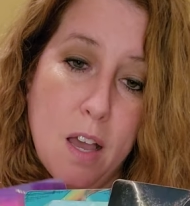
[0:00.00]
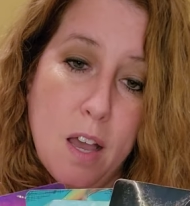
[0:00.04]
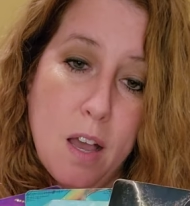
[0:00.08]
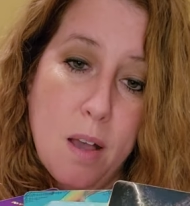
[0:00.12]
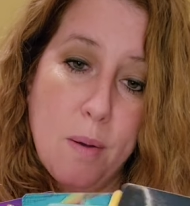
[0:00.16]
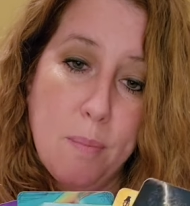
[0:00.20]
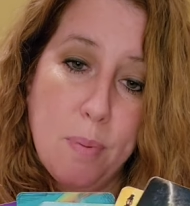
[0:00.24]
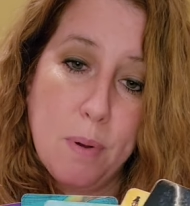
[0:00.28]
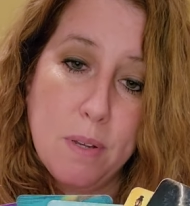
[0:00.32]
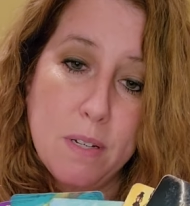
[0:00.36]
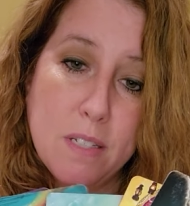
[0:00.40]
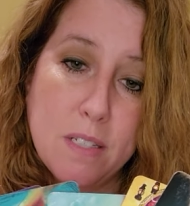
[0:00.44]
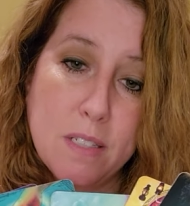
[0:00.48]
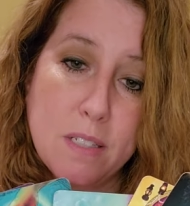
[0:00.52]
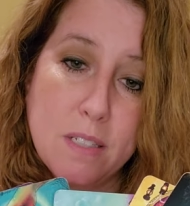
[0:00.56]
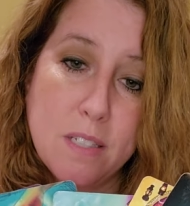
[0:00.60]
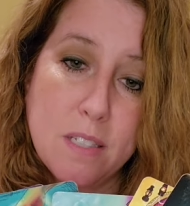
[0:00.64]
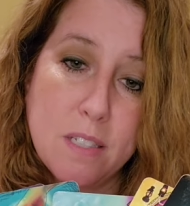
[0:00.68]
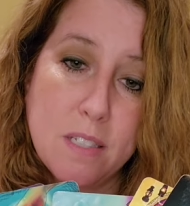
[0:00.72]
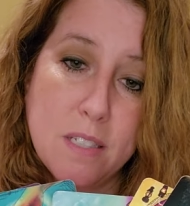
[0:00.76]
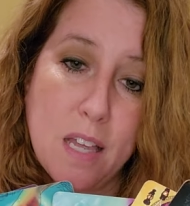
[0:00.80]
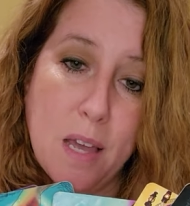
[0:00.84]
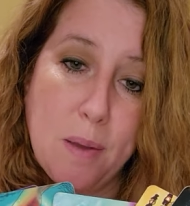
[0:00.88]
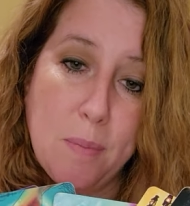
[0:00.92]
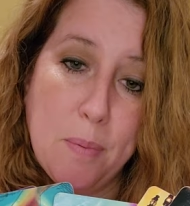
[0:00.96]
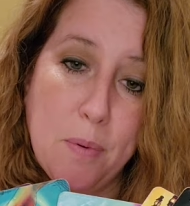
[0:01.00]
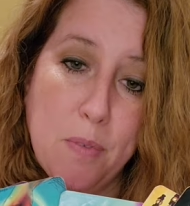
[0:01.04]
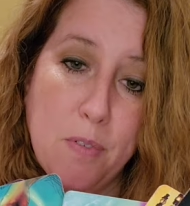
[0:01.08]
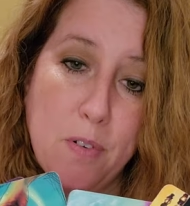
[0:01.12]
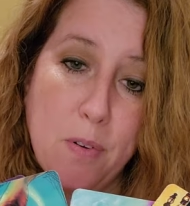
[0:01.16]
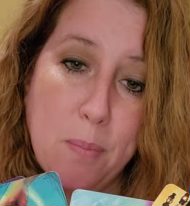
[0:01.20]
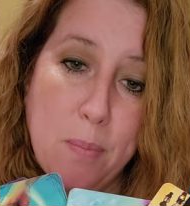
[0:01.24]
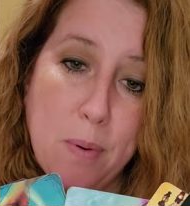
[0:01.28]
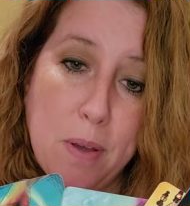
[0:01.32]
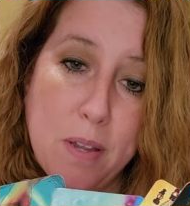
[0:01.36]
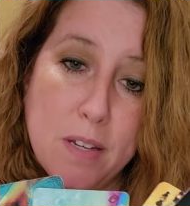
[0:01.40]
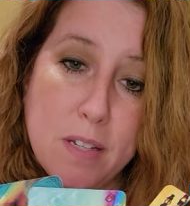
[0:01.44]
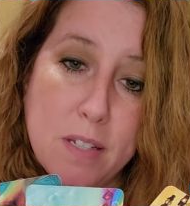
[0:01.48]
Abundance on top of
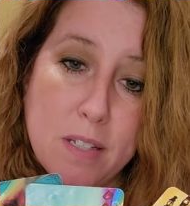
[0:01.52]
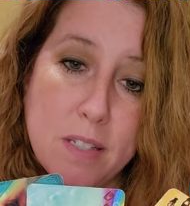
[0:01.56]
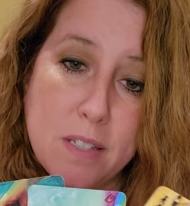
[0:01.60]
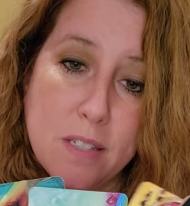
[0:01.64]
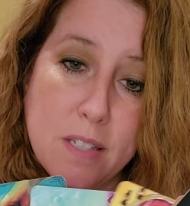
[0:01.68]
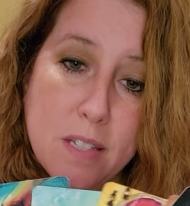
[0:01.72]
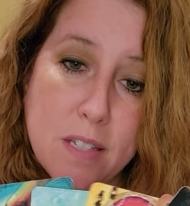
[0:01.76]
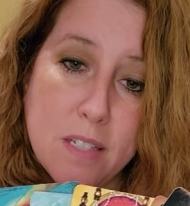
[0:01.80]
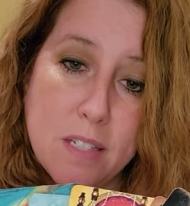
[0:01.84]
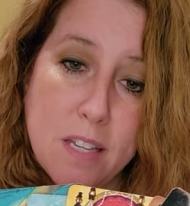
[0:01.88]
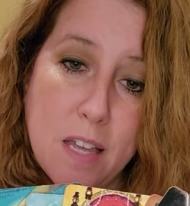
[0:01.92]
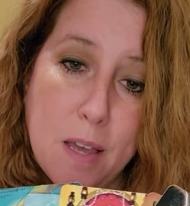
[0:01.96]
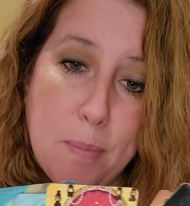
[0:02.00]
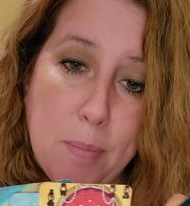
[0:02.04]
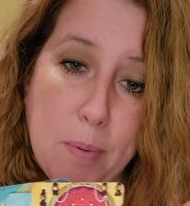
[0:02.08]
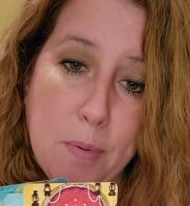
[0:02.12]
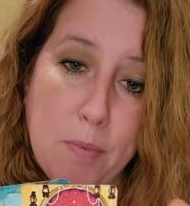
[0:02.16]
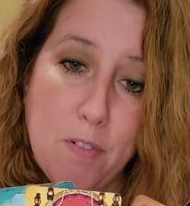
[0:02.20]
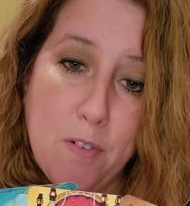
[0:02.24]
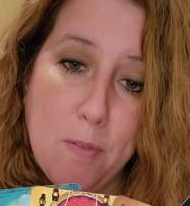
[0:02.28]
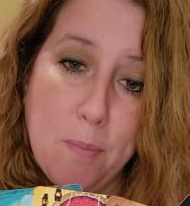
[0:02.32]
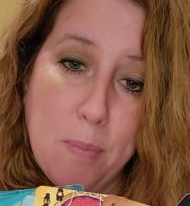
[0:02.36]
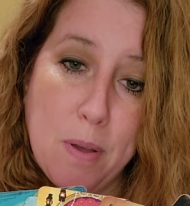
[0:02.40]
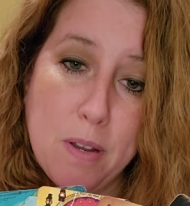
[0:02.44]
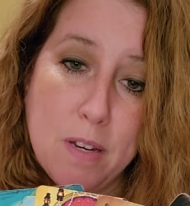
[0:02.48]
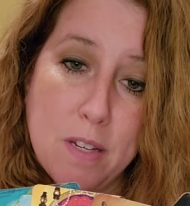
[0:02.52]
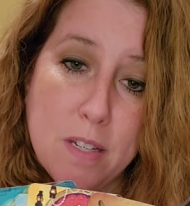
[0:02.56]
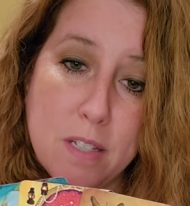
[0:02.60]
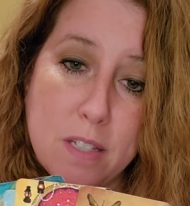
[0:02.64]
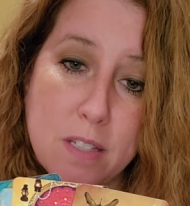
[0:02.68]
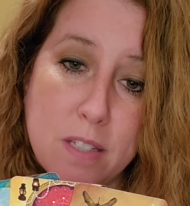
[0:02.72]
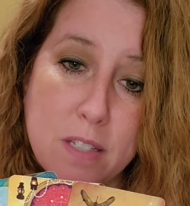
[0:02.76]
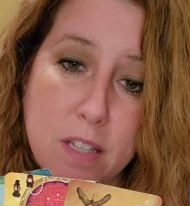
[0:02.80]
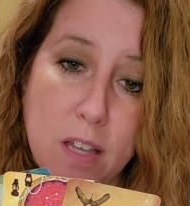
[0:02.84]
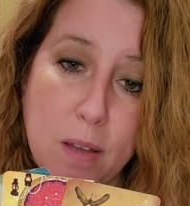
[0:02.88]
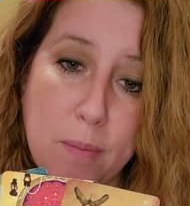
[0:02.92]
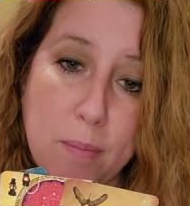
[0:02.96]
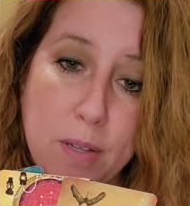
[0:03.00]
abundance on top of
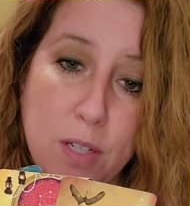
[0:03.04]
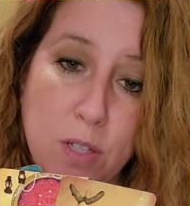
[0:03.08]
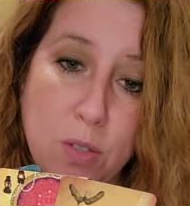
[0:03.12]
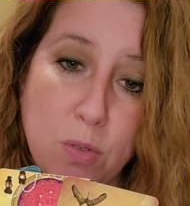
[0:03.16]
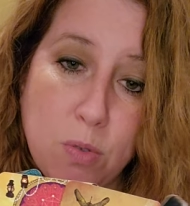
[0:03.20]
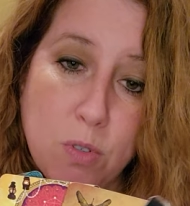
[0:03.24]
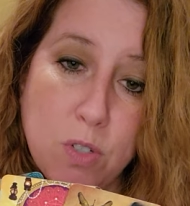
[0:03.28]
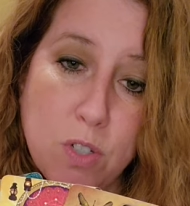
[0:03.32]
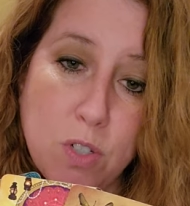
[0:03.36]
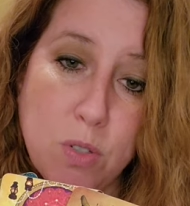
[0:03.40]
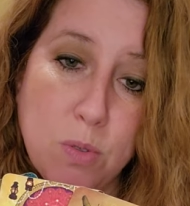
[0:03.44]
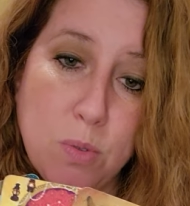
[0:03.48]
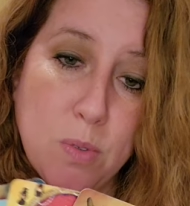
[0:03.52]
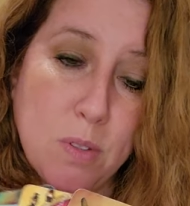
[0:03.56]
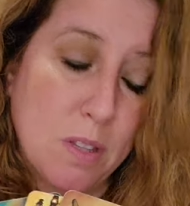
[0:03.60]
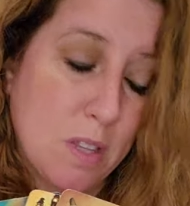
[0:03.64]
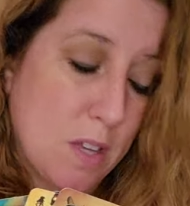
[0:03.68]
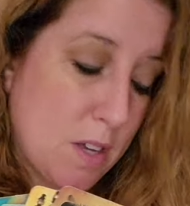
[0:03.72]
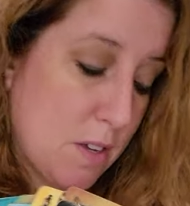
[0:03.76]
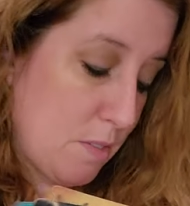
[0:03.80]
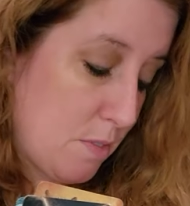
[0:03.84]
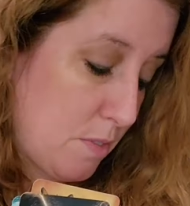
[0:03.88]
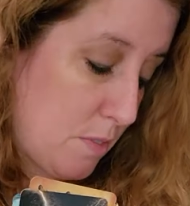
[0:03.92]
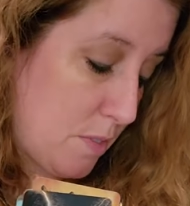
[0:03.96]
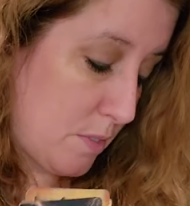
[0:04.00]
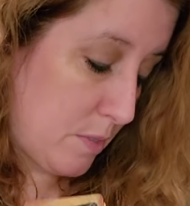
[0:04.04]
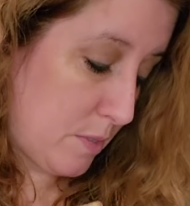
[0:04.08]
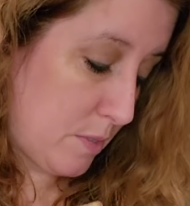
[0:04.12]
abundance coming towards you in love.